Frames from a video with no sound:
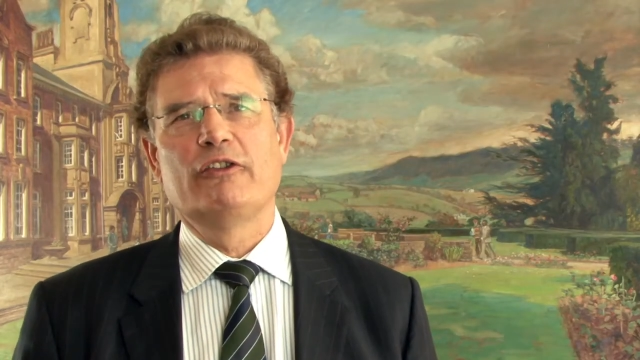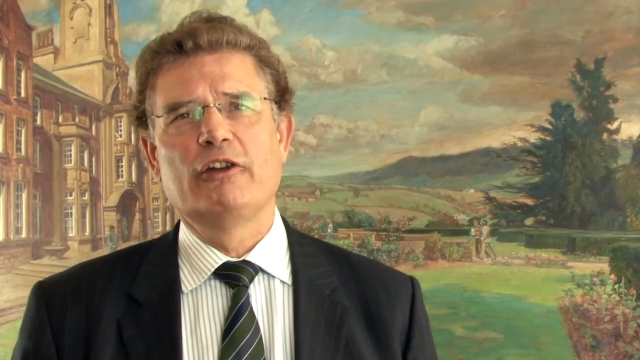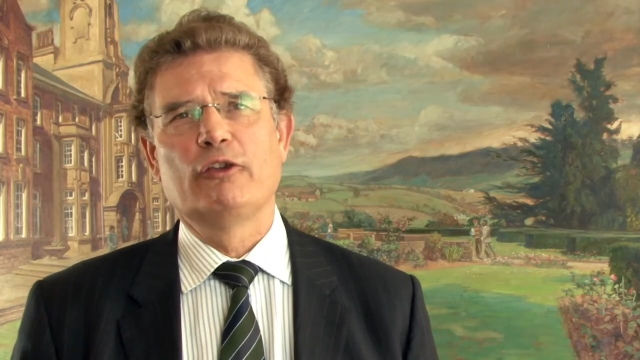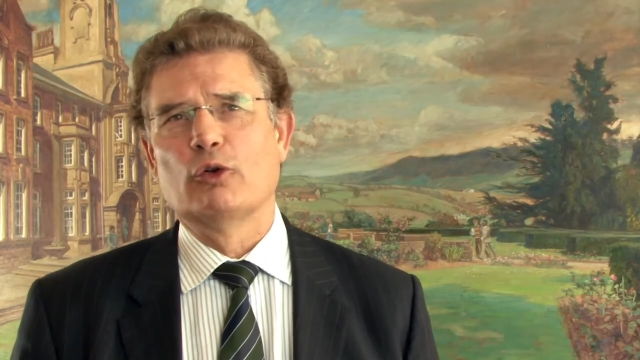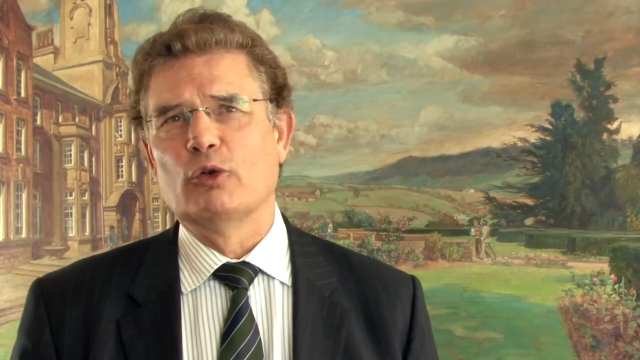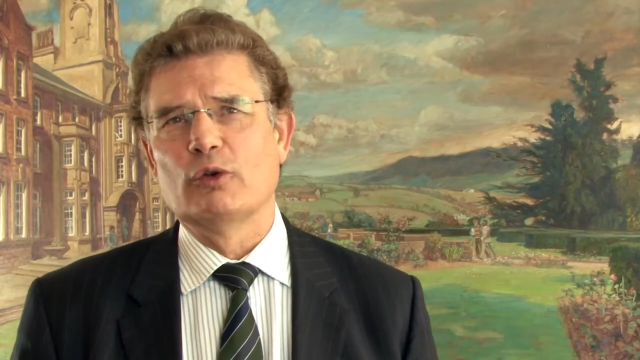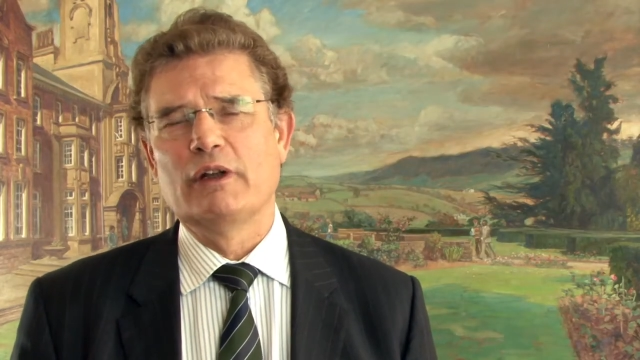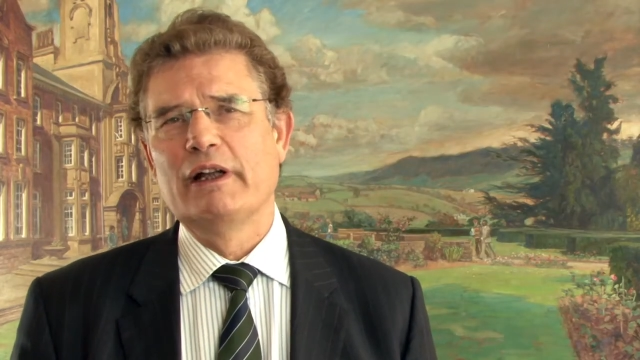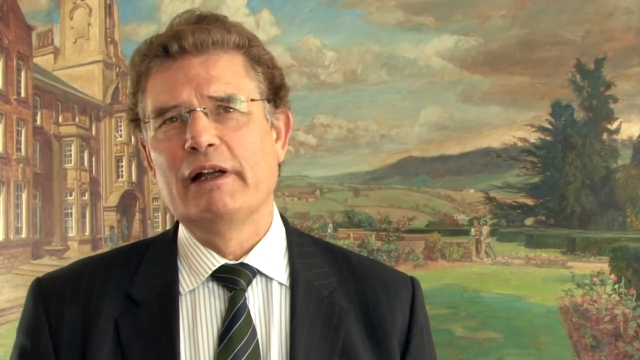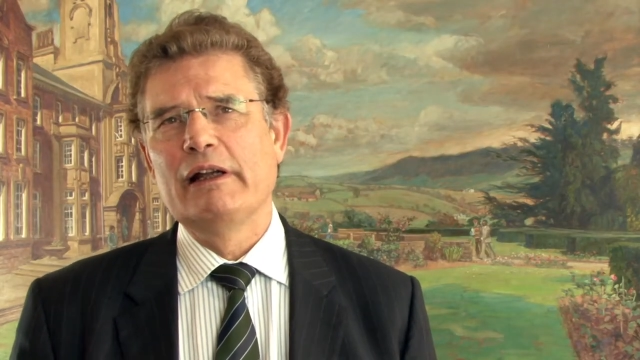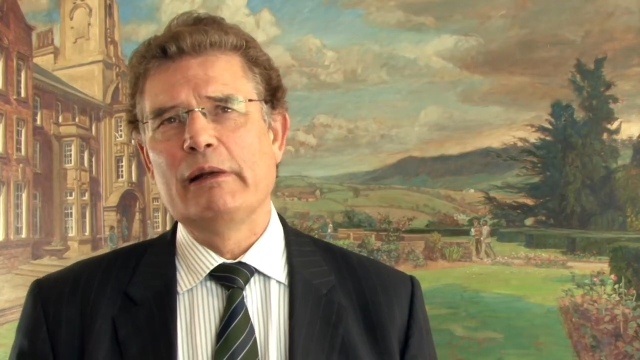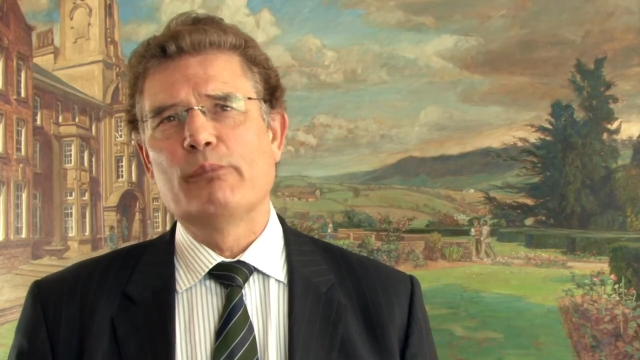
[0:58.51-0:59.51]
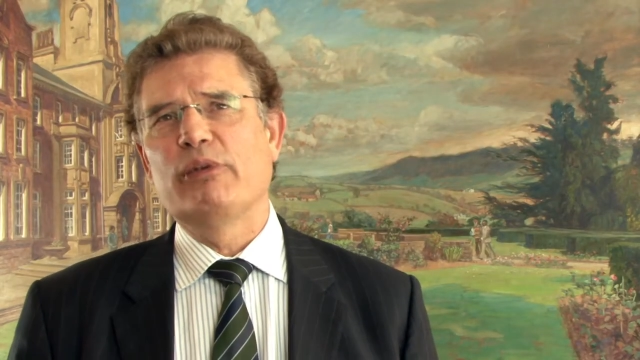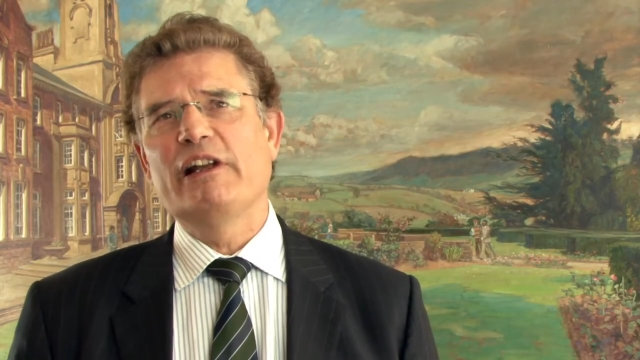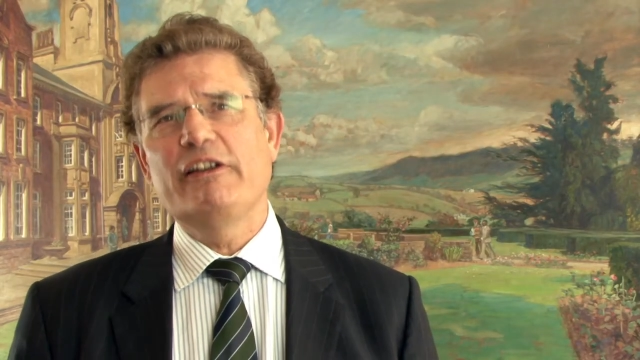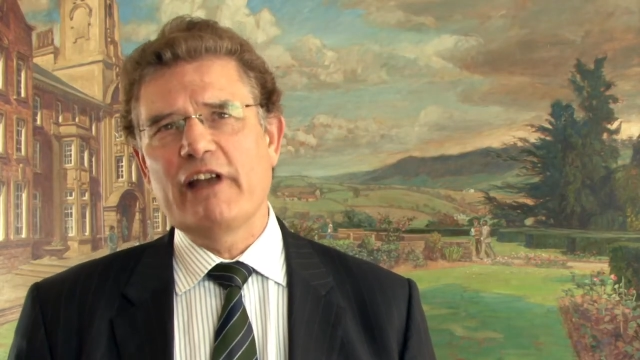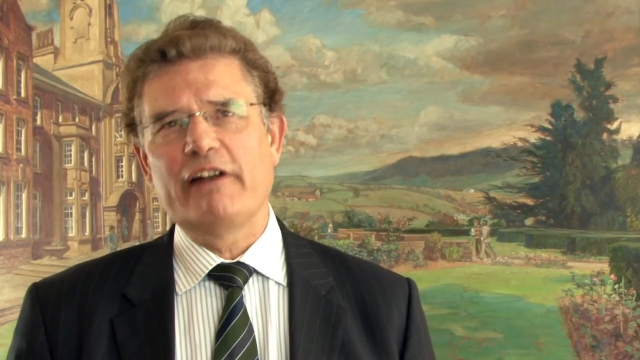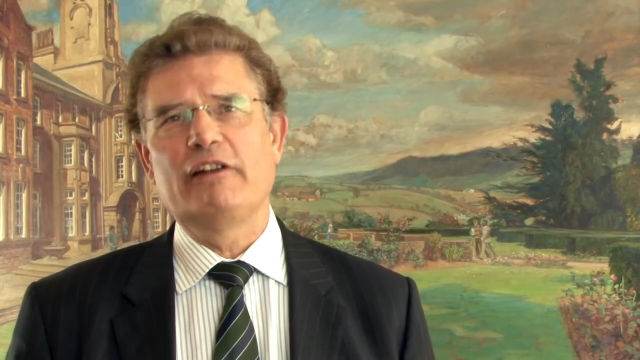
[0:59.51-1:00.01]
at all,
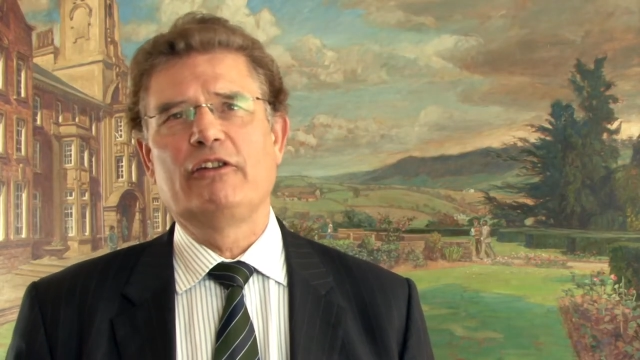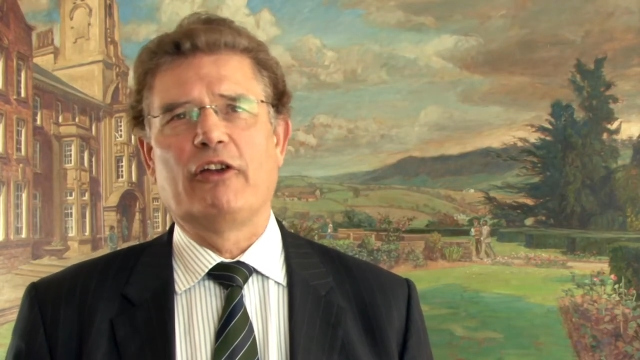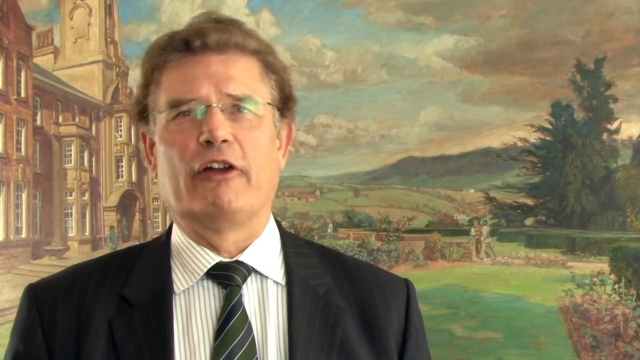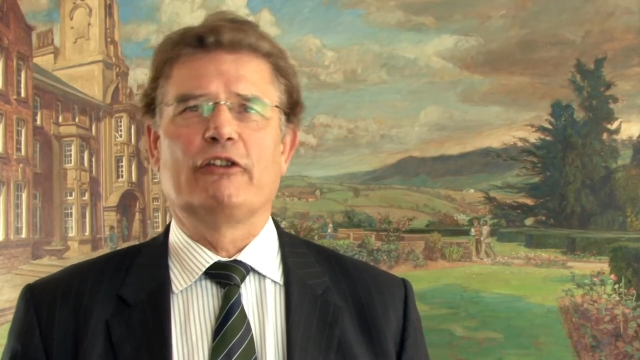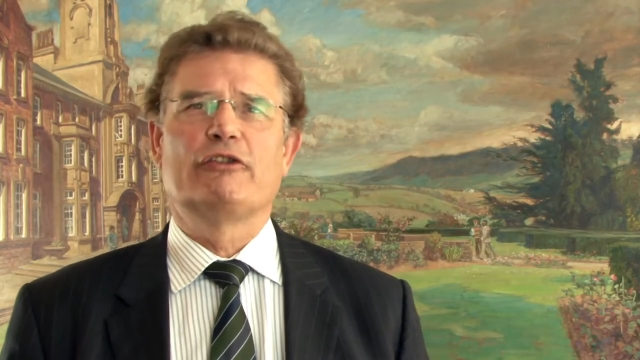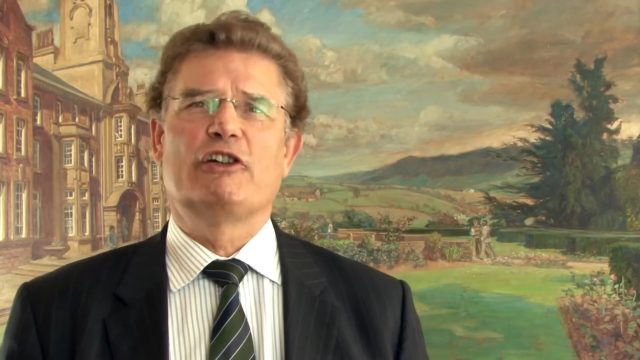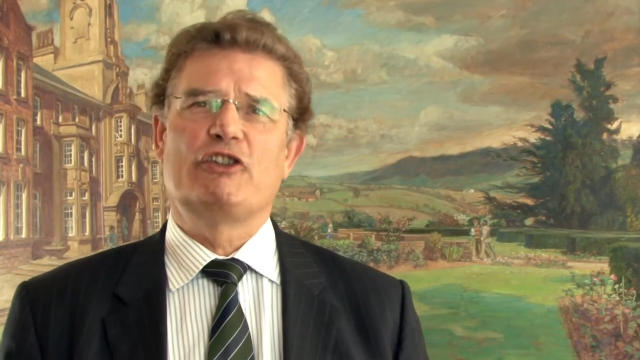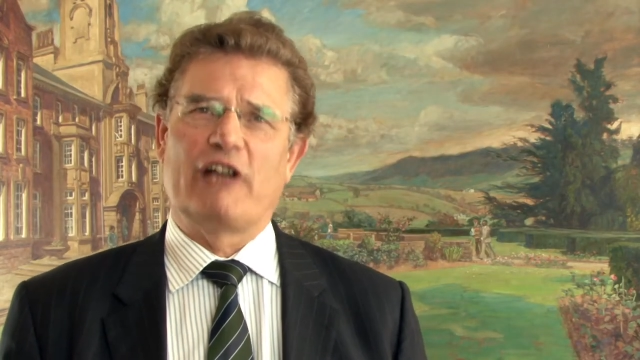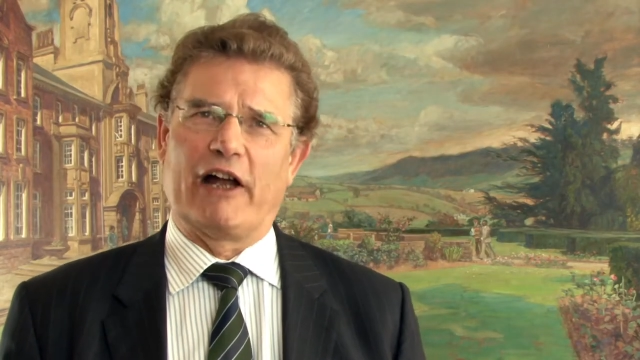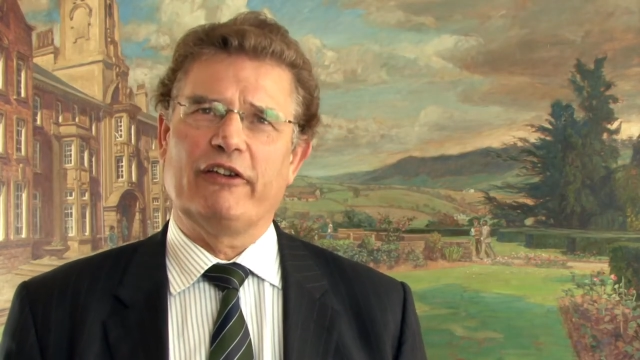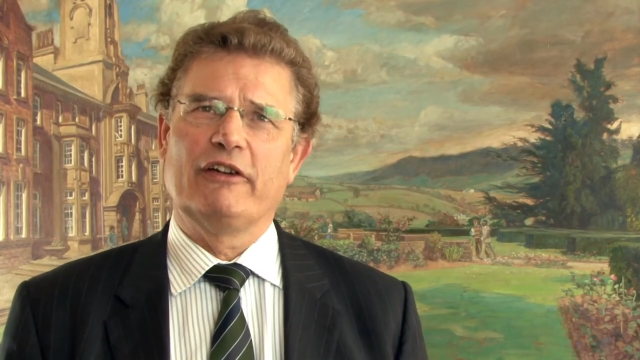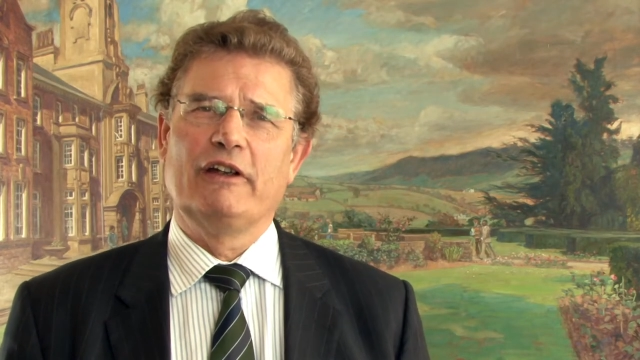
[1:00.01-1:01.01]
please get in touch for a chat